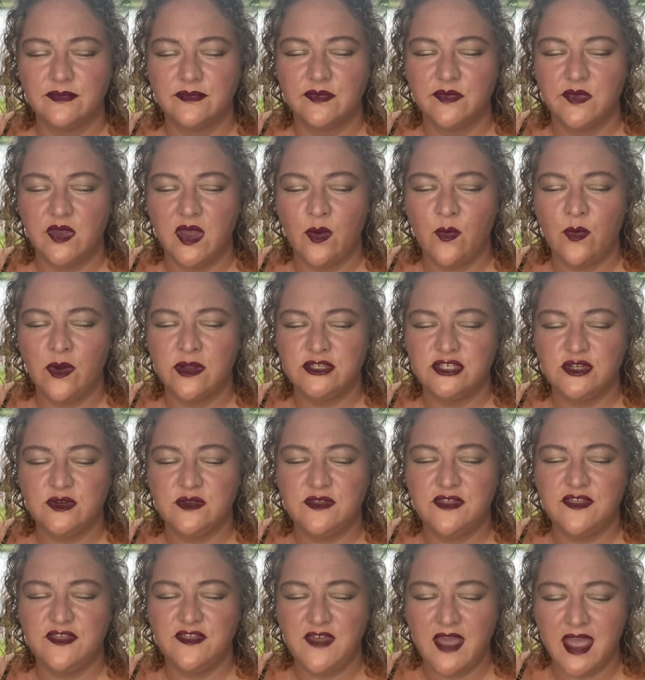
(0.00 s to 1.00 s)
I want you to
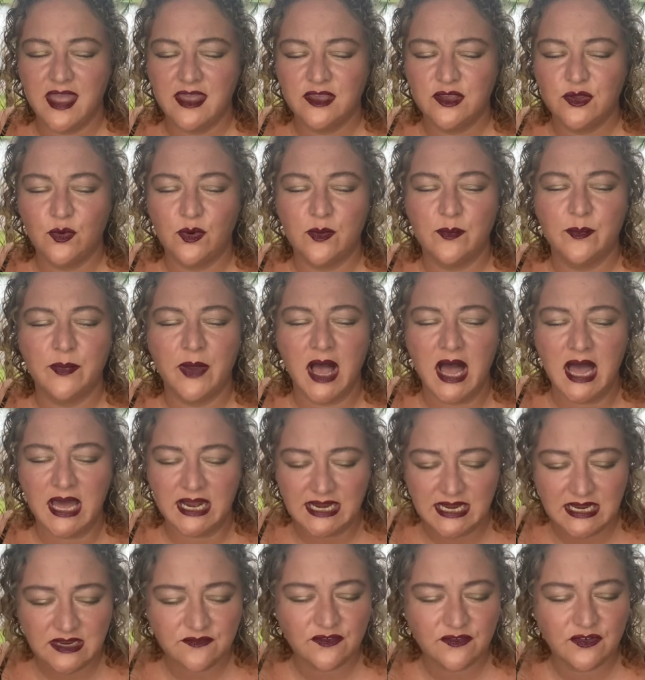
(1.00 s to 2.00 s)
thank your
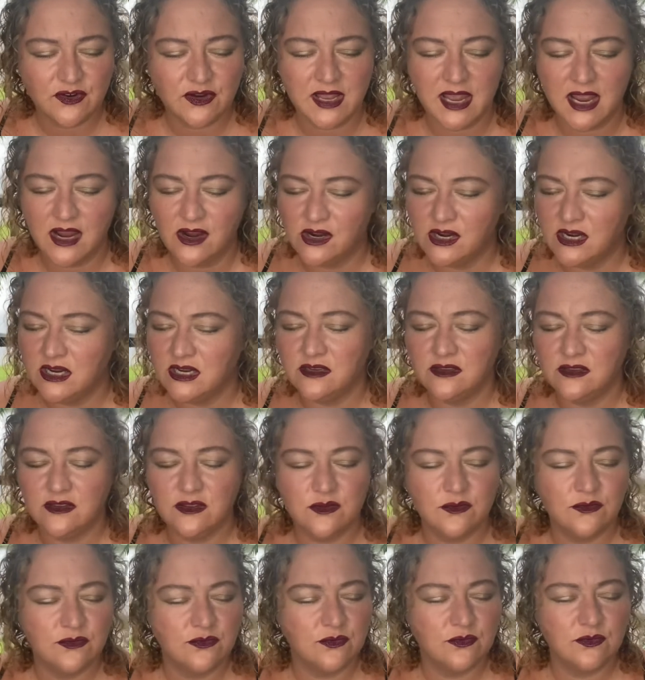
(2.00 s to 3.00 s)
body for carrying
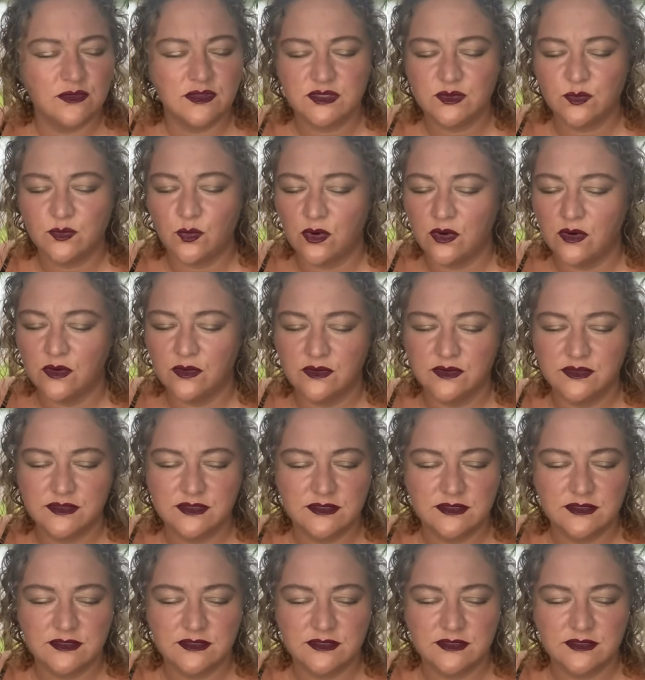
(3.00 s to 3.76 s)
you through this world.